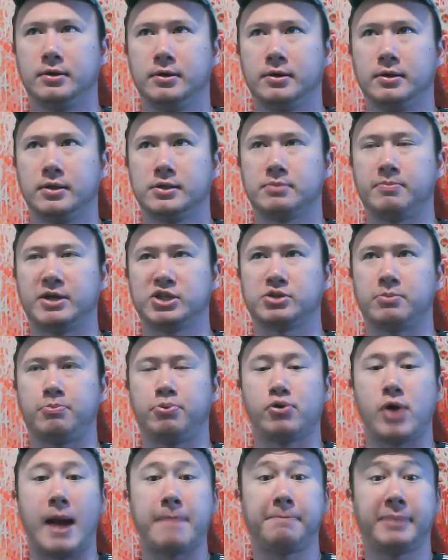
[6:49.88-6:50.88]
It's a bunch of
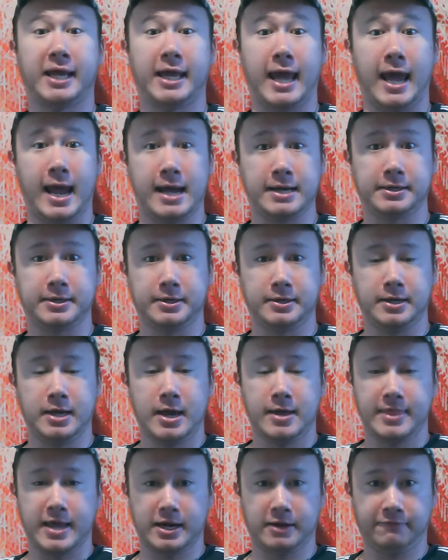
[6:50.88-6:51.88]

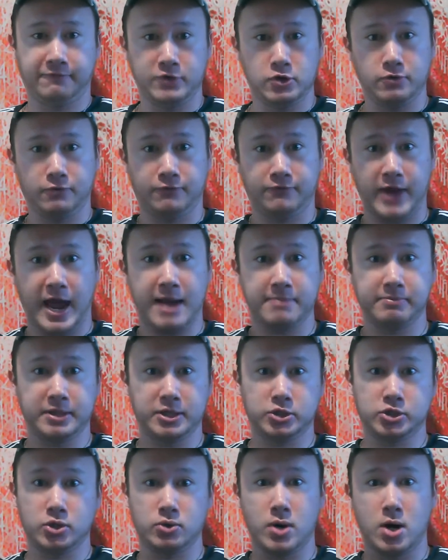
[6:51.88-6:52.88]
propaganda that a few
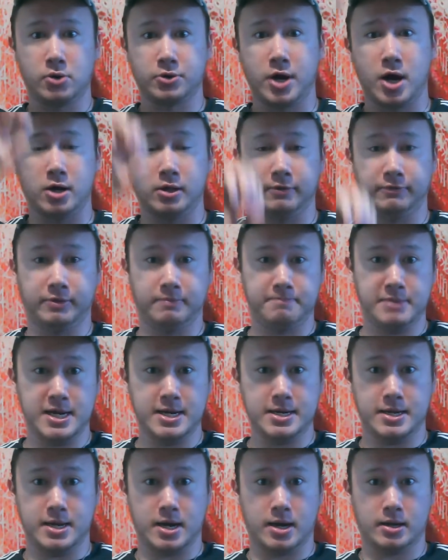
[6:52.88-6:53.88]
families who own all of the
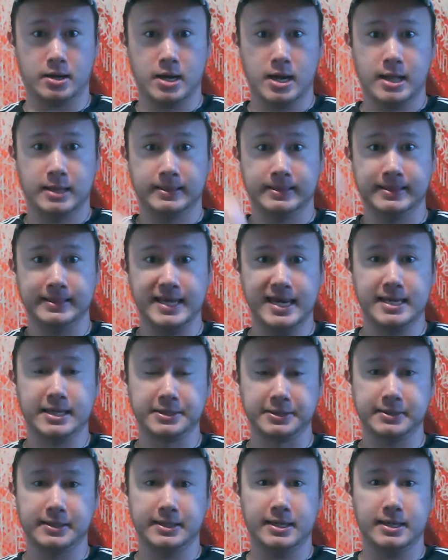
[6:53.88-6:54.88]
media
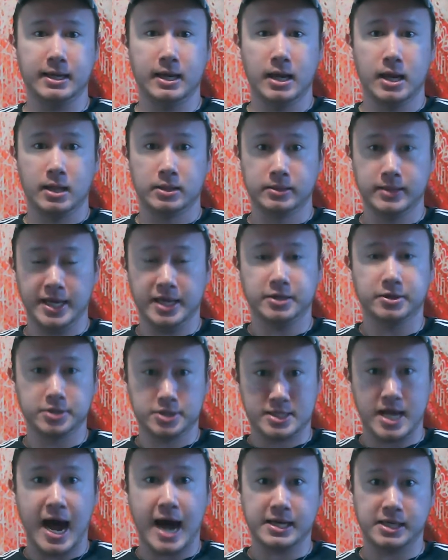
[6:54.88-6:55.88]
legally, legal
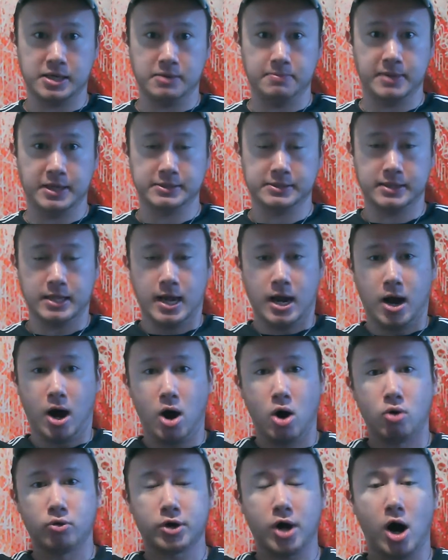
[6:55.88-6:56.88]
documents,
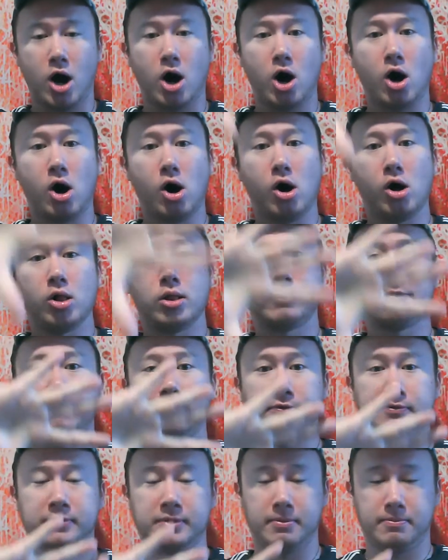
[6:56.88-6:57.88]
own
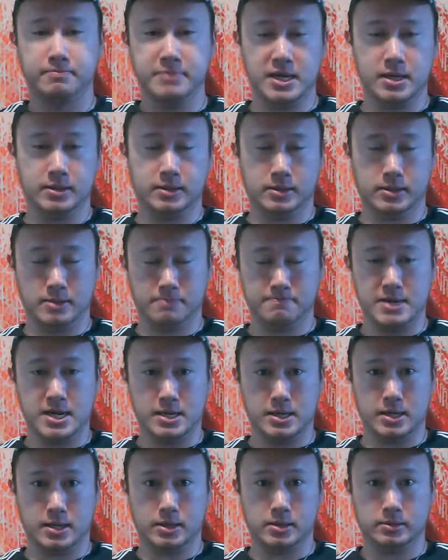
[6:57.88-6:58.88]
all of the
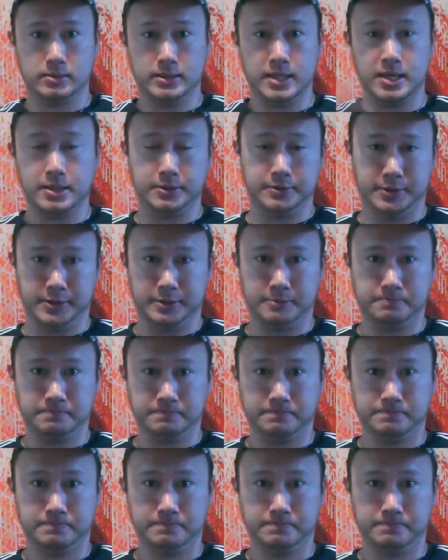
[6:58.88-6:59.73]
media legally,